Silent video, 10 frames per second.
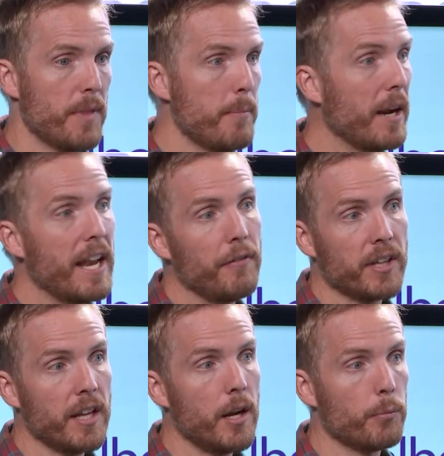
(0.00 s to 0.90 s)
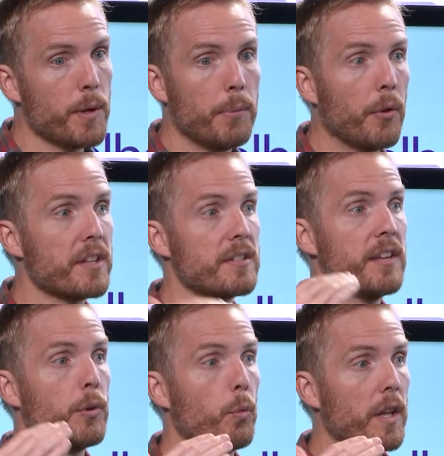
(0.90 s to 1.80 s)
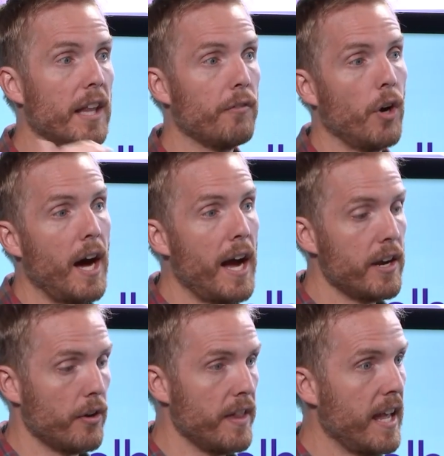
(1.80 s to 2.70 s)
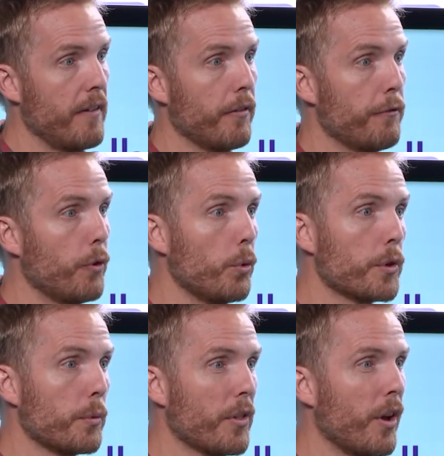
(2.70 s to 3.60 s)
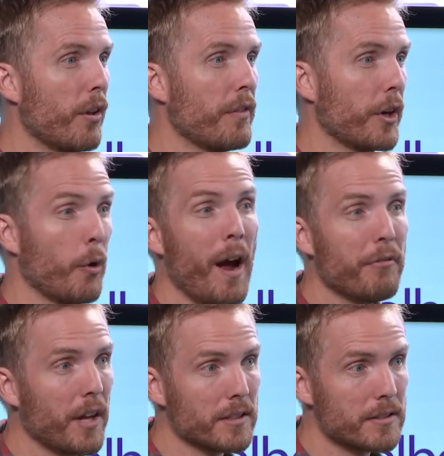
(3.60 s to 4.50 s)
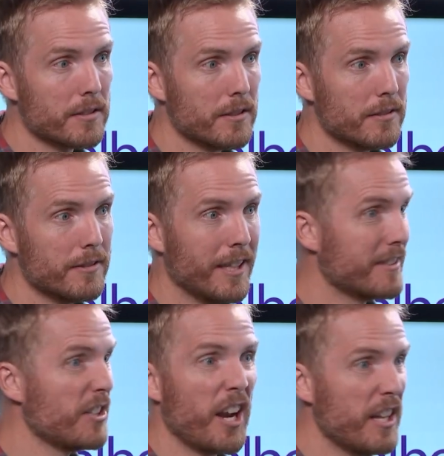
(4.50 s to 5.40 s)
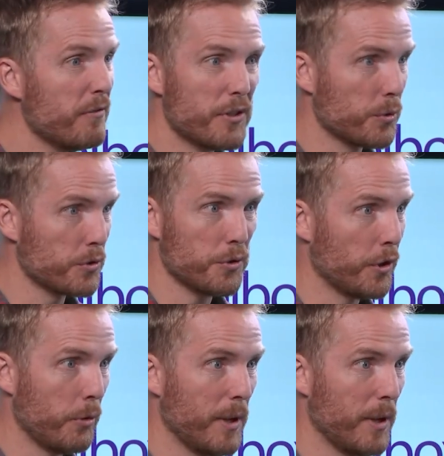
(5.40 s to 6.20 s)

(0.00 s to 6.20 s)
they might have a GitHub repo that's even one level higher and they have a folder with all of their graphics that's not in Visual Studio,